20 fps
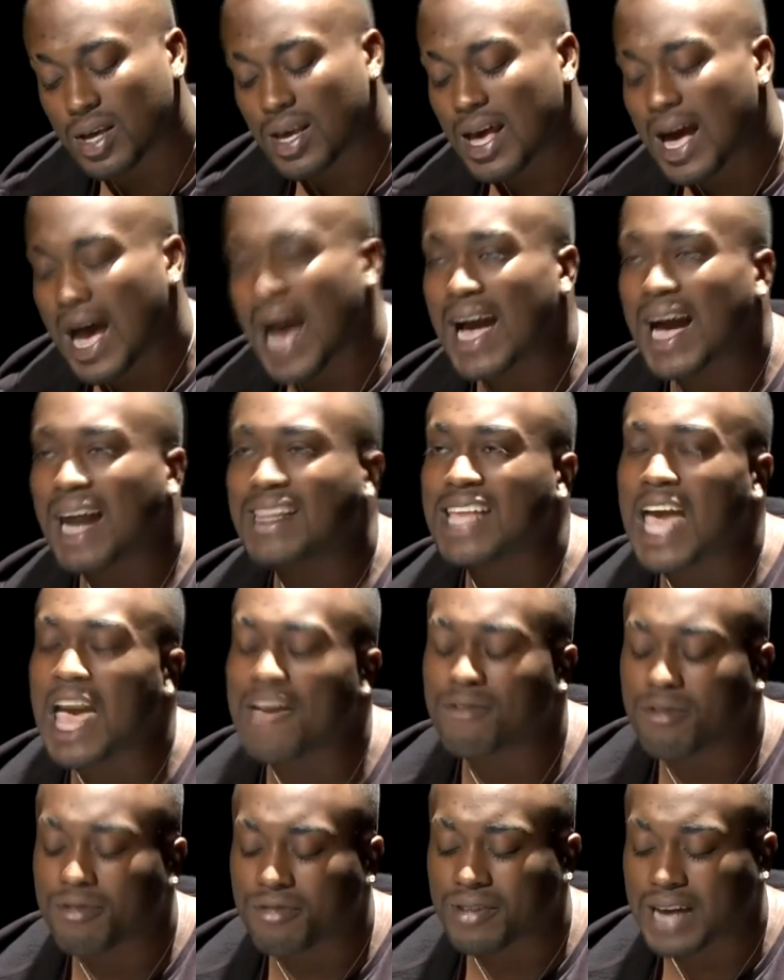I had
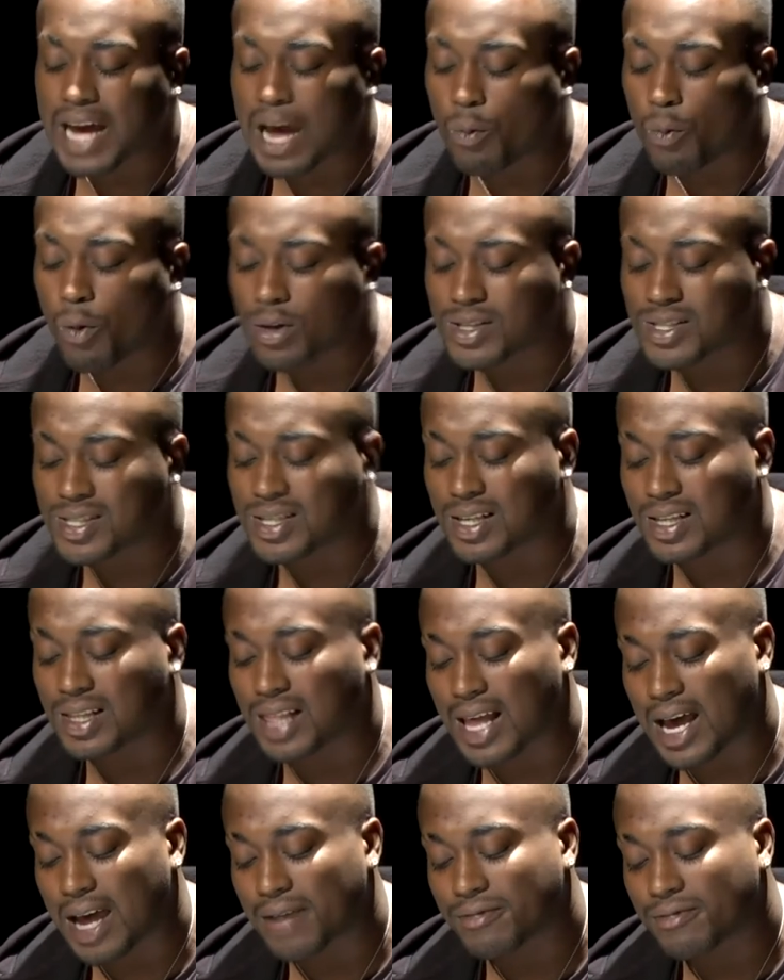everything I wanted in
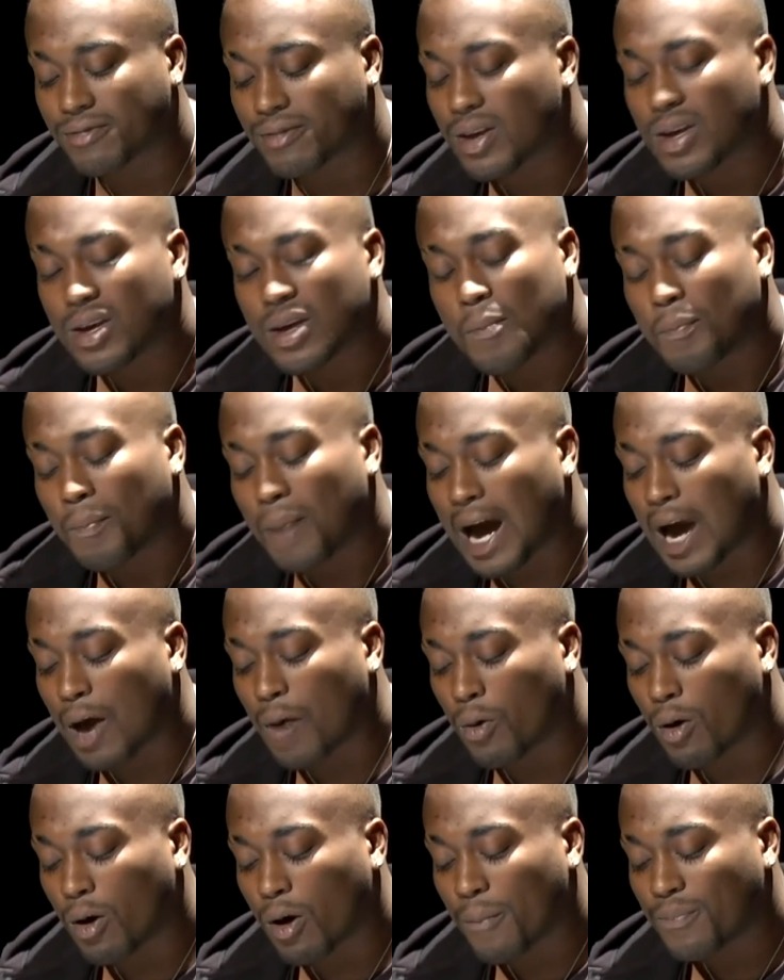life.
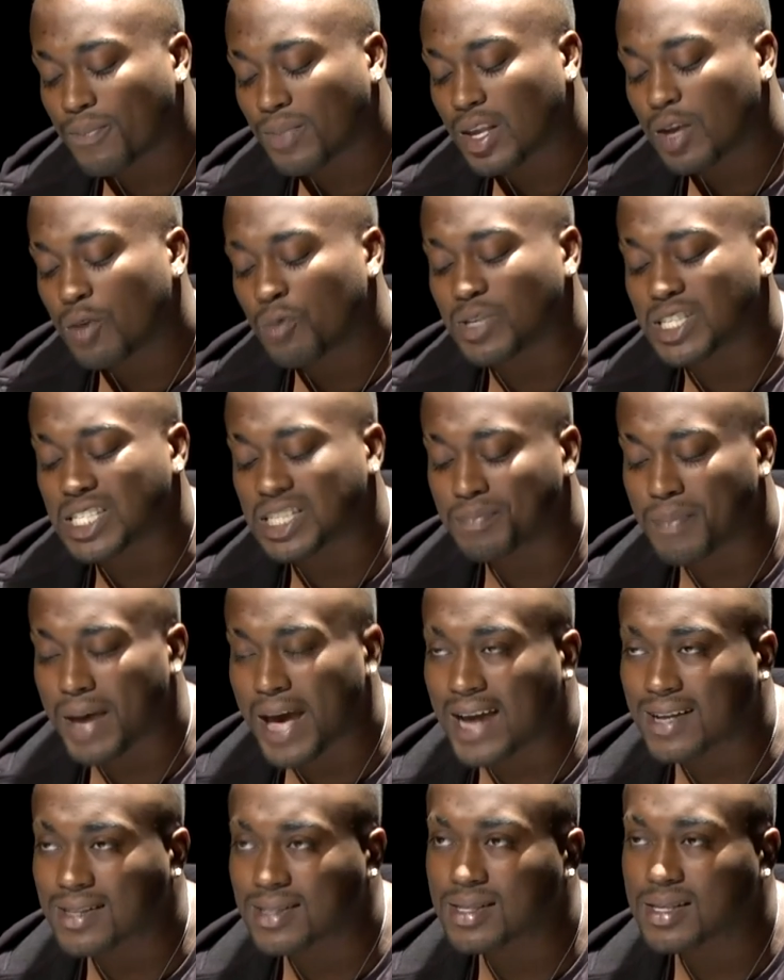Power,
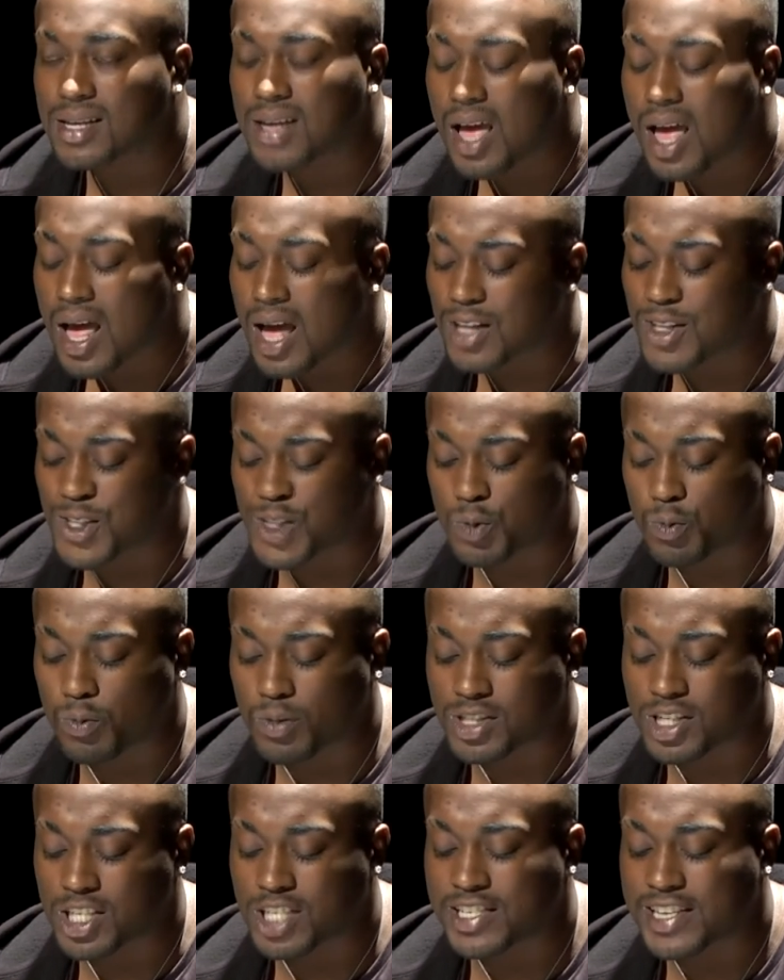respect, and someone
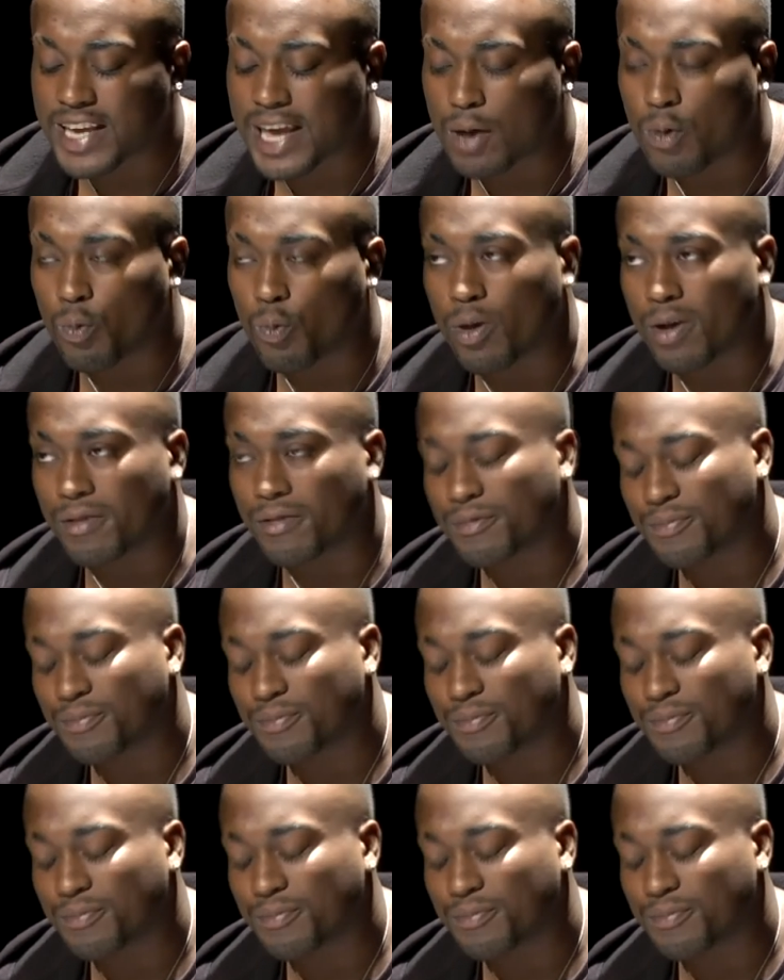to share it with.